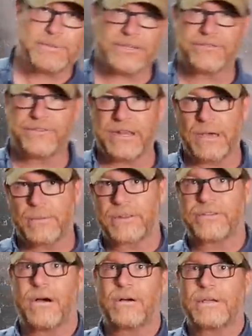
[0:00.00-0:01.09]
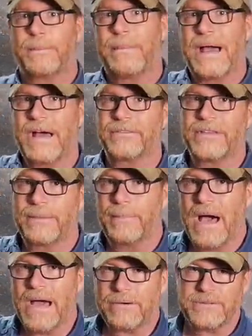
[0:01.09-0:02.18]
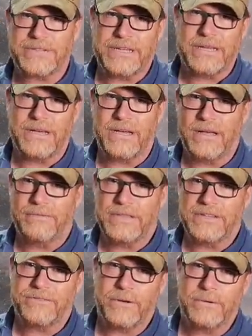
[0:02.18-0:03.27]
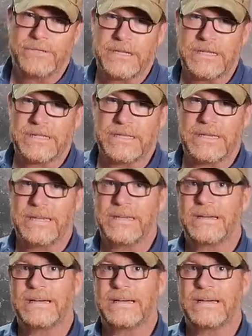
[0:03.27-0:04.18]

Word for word: of this video, I want to talk about the hypocrisy of these folks in the,